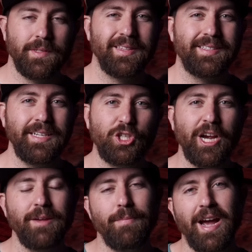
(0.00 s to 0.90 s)
The
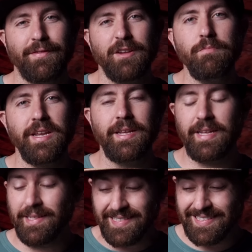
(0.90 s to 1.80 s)
DJI Mavic Mini
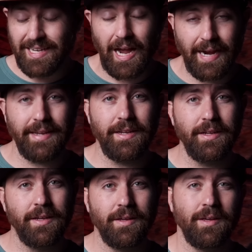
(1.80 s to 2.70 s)
is
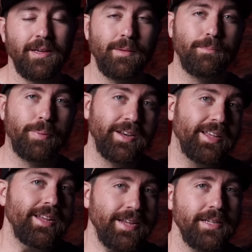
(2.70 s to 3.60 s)
tiny, but it
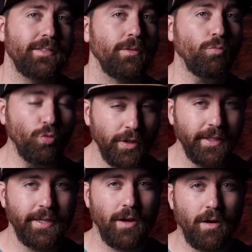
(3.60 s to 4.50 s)
can get some
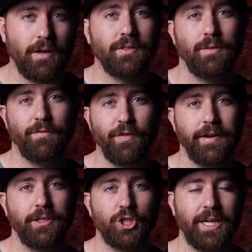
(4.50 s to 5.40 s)
really awesome
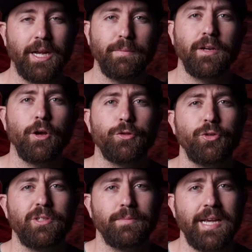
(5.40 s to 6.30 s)
footage. And I'm gonna go
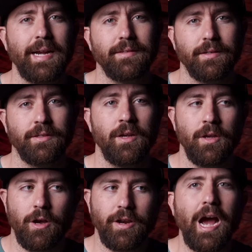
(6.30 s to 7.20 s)
through some tactics
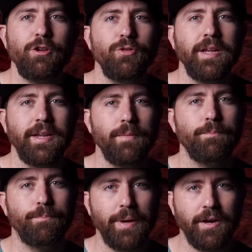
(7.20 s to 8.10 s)
on how you can get
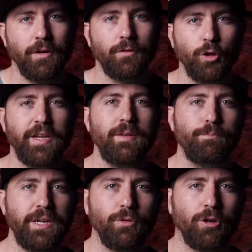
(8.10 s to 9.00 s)
better looking
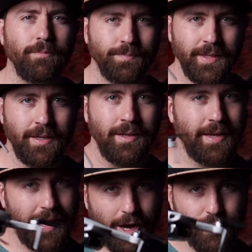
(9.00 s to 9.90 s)
B-roll
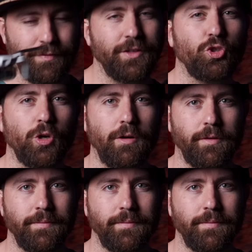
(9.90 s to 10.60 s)
out of this drone.